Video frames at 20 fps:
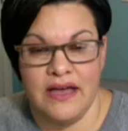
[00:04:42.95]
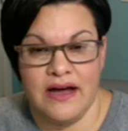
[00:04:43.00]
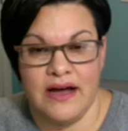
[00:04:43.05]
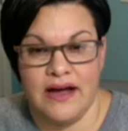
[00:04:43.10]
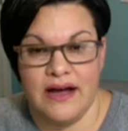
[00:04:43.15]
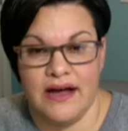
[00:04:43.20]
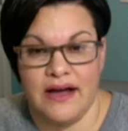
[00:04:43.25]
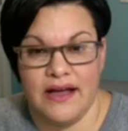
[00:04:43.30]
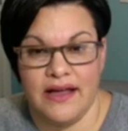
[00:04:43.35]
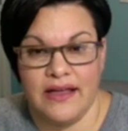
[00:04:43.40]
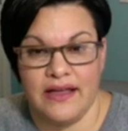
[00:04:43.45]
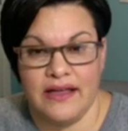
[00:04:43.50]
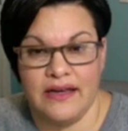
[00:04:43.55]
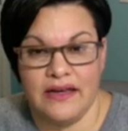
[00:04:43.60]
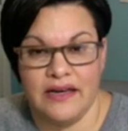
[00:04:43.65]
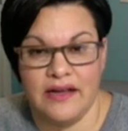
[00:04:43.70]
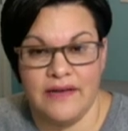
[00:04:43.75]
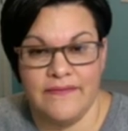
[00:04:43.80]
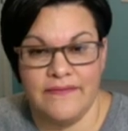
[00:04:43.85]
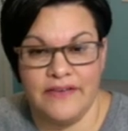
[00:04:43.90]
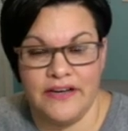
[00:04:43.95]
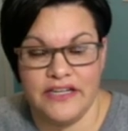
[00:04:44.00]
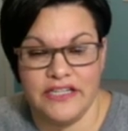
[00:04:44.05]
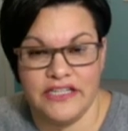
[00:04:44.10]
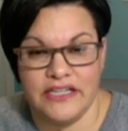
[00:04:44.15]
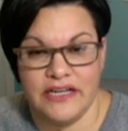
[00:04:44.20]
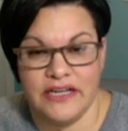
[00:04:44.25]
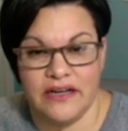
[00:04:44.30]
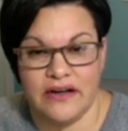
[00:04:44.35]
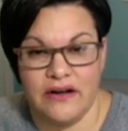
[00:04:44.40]
I ended up
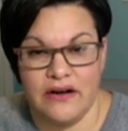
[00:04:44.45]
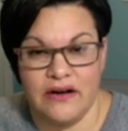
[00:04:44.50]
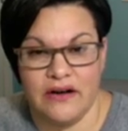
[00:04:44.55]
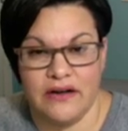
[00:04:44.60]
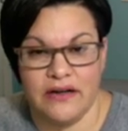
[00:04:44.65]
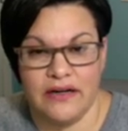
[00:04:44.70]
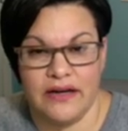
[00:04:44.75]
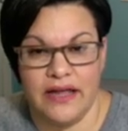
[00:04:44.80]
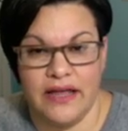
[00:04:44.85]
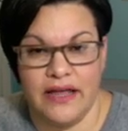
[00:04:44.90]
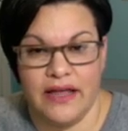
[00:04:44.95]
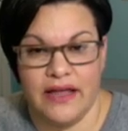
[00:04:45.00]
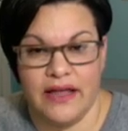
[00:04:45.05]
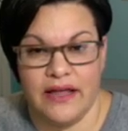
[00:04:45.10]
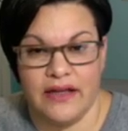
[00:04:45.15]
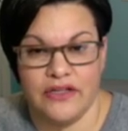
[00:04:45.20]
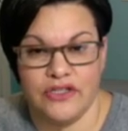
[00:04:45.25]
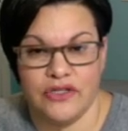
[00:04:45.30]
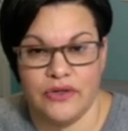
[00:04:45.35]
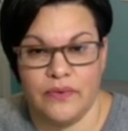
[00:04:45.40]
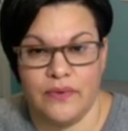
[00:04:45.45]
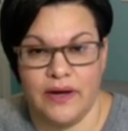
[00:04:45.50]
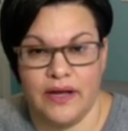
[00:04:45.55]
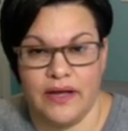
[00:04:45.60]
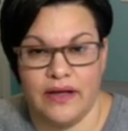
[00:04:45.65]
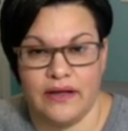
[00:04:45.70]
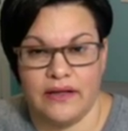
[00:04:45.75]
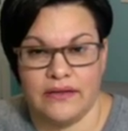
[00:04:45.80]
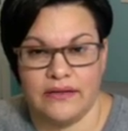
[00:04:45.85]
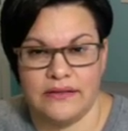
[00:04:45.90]
finishing it on a
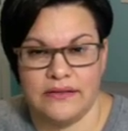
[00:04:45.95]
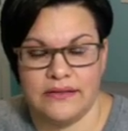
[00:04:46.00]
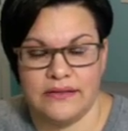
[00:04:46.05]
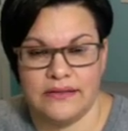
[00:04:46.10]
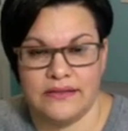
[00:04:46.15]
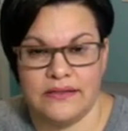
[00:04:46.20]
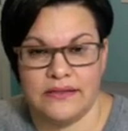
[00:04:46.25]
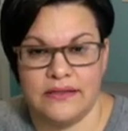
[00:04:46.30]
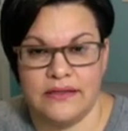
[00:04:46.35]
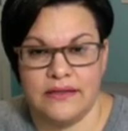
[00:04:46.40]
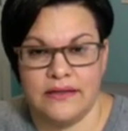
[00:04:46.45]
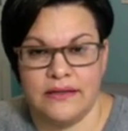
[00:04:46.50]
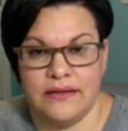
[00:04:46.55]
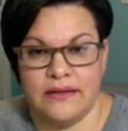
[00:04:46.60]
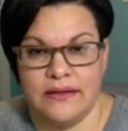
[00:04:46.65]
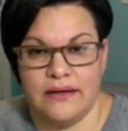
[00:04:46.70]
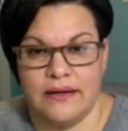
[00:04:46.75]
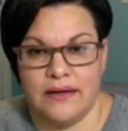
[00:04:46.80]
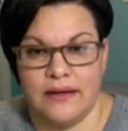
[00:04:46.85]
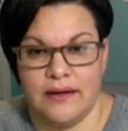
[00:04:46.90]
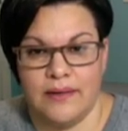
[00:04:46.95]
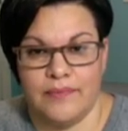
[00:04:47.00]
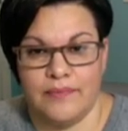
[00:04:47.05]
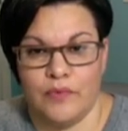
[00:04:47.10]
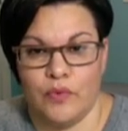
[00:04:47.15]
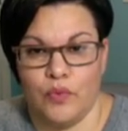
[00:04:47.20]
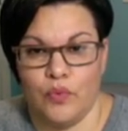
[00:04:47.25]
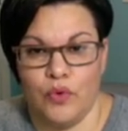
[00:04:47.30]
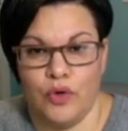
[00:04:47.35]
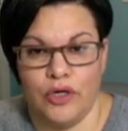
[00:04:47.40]
Joann's
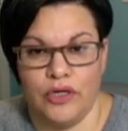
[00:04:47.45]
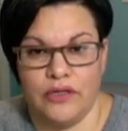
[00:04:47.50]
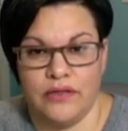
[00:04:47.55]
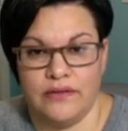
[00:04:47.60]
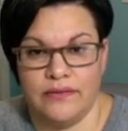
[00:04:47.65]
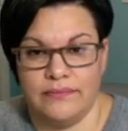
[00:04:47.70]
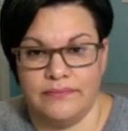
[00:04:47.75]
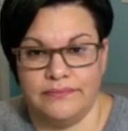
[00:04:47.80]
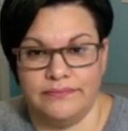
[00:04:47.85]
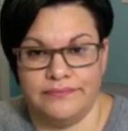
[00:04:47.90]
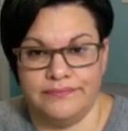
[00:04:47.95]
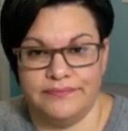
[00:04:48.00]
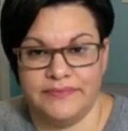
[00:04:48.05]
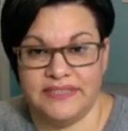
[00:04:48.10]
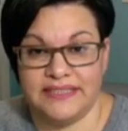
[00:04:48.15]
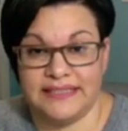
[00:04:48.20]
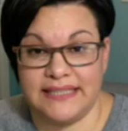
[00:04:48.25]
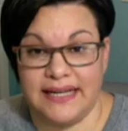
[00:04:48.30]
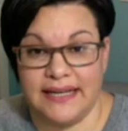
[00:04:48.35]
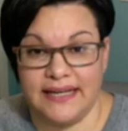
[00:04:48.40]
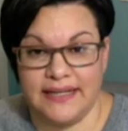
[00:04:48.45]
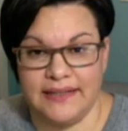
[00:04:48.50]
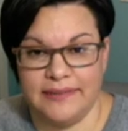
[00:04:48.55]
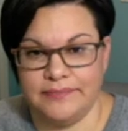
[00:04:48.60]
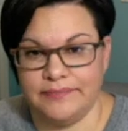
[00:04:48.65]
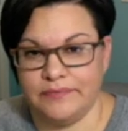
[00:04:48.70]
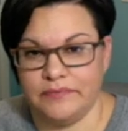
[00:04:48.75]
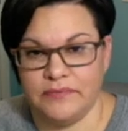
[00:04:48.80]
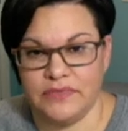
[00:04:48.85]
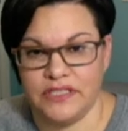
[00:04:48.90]
wood sign,
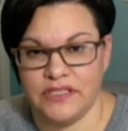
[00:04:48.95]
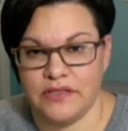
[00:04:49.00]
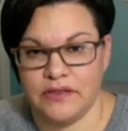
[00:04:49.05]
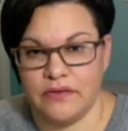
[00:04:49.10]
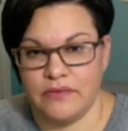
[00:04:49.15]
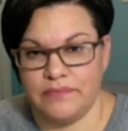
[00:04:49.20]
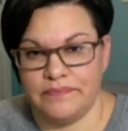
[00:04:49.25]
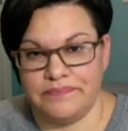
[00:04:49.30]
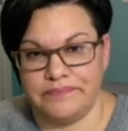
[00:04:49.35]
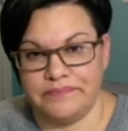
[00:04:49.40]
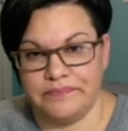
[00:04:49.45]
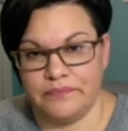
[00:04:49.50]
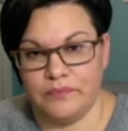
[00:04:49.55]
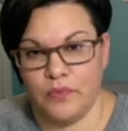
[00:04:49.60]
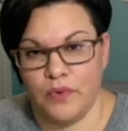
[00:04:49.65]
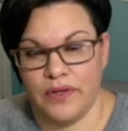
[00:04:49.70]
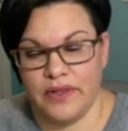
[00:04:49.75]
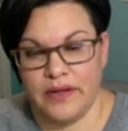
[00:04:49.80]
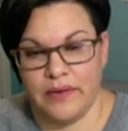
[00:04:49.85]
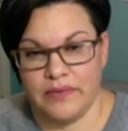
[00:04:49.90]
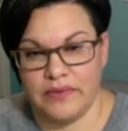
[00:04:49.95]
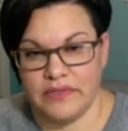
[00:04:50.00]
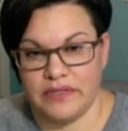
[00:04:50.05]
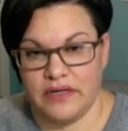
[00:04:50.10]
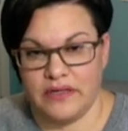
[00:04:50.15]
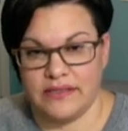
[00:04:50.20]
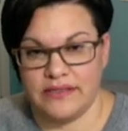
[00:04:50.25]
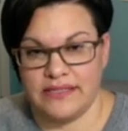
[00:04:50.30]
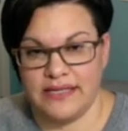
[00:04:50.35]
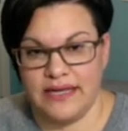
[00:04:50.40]
just a one that was
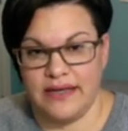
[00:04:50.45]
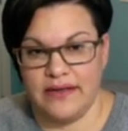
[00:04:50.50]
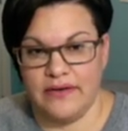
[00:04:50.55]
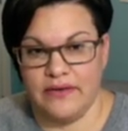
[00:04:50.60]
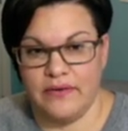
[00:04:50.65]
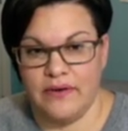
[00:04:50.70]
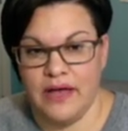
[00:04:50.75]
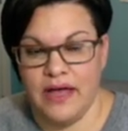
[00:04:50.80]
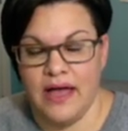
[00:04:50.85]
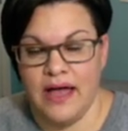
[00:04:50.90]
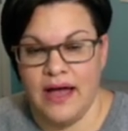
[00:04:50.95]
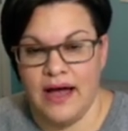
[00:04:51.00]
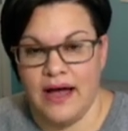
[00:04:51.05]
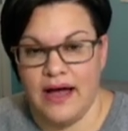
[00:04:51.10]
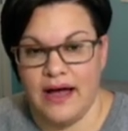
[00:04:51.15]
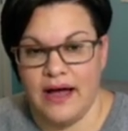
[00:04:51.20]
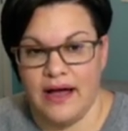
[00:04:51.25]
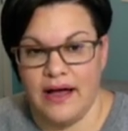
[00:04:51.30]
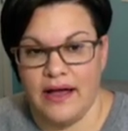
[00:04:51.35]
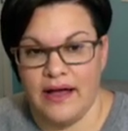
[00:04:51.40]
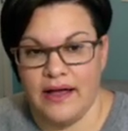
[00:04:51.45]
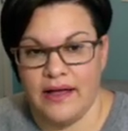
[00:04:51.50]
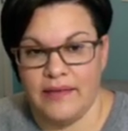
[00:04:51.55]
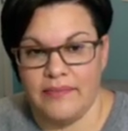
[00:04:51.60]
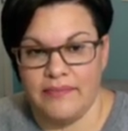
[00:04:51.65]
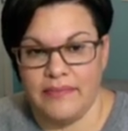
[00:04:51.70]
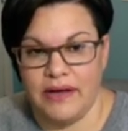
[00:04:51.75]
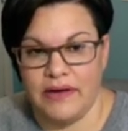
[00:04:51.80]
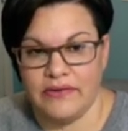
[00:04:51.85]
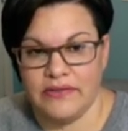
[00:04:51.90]
on sale. I
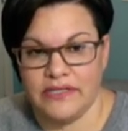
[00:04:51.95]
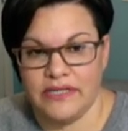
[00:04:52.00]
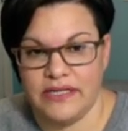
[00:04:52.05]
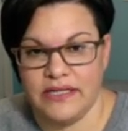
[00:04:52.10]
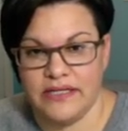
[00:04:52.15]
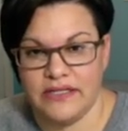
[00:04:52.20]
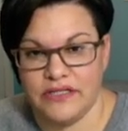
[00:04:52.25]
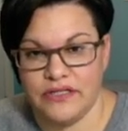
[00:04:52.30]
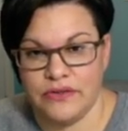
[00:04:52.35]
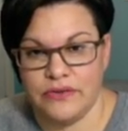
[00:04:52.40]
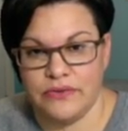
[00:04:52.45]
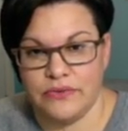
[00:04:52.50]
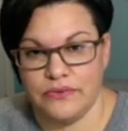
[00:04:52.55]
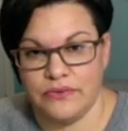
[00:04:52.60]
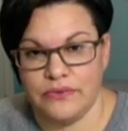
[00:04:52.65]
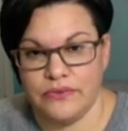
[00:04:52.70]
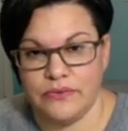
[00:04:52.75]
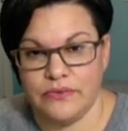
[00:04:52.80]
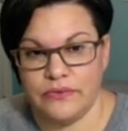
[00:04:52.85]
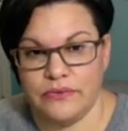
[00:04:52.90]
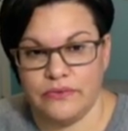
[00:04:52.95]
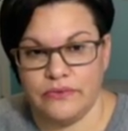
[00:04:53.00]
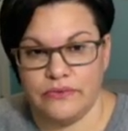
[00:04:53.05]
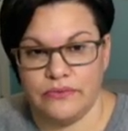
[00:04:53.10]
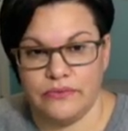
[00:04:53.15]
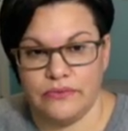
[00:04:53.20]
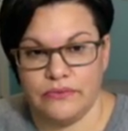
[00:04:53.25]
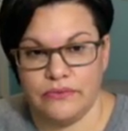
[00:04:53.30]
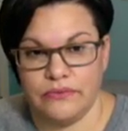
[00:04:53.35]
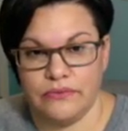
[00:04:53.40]
mounted it to
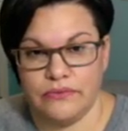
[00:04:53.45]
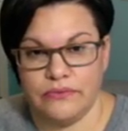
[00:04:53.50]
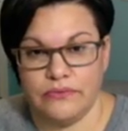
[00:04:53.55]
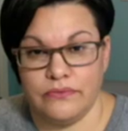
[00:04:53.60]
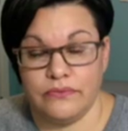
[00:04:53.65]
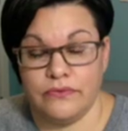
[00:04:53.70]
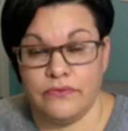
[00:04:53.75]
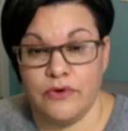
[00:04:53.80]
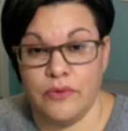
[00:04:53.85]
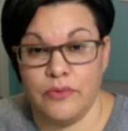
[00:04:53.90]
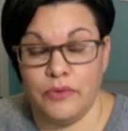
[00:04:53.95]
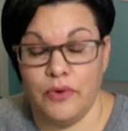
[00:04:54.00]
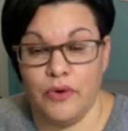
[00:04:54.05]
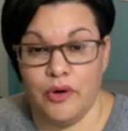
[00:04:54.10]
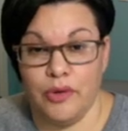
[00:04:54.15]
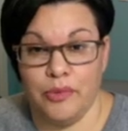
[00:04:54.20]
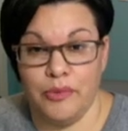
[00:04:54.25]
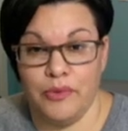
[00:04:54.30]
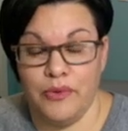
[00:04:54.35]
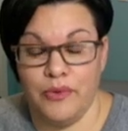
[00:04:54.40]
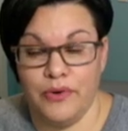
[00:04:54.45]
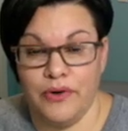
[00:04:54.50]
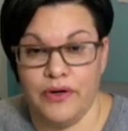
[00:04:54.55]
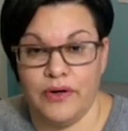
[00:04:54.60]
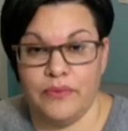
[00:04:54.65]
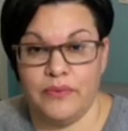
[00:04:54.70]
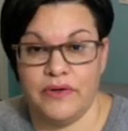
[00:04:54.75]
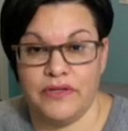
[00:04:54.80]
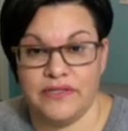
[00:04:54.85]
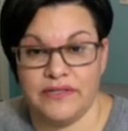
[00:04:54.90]
foam core board
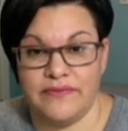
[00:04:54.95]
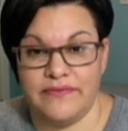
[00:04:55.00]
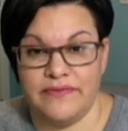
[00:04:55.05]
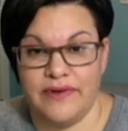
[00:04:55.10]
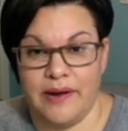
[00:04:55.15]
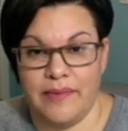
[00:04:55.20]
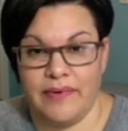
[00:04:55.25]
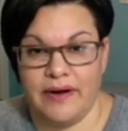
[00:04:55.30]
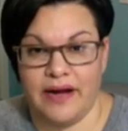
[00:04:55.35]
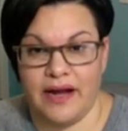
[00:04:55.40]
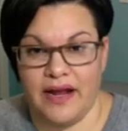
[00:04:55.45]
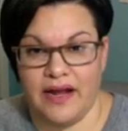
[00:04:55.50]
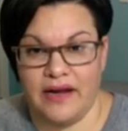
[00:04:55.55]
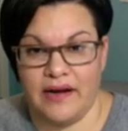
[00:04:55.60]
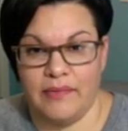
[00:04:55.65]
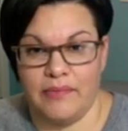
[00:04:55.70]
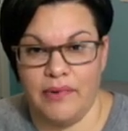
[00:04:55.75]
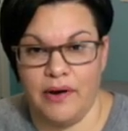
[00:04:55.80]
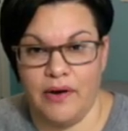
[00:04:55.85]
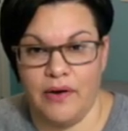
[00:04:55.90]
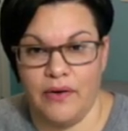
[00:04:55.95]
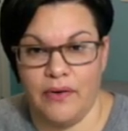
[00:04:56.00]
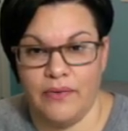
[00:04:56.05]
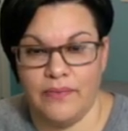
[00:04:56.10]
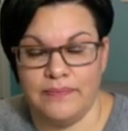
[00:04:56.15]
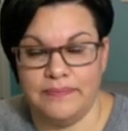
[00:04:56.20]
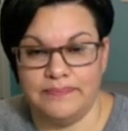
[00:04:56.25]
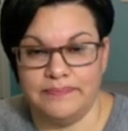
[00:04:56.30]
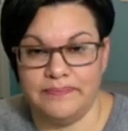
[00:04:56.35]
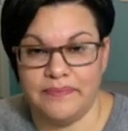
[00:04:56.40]
with some fabric and a bow,
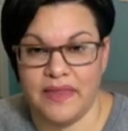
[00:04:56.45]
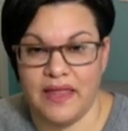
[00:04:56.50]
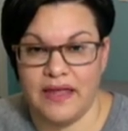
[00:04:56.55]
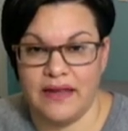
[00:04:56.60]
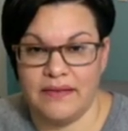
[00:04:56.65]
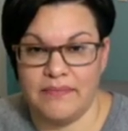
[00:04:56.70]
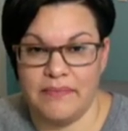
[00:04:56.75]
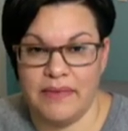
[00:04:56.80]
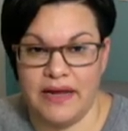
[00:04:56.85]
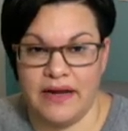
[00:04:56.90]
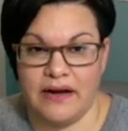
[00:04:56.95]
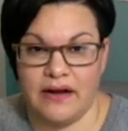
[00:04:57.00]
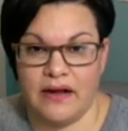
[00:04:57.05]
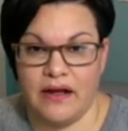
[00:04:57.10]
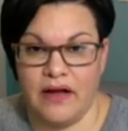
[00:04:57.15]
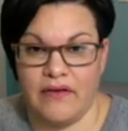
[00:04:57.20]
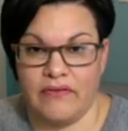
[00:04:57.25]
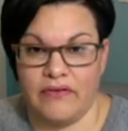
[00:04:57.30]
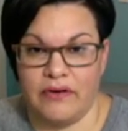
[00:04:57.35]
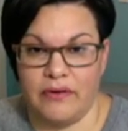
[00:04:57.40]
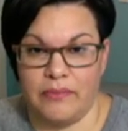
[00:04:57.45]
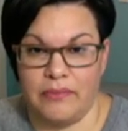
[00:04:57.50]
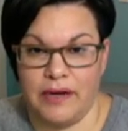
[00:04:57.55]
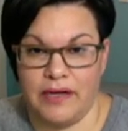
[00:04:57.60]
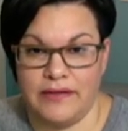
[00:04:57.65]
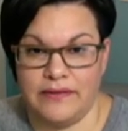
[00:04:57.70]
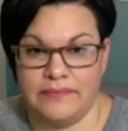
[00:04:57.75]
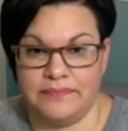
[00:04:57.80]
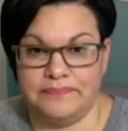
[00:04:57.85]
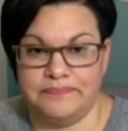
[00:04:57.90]
and made a cover
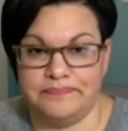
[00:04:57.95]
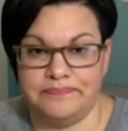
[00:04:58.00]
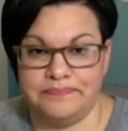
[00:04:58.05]
button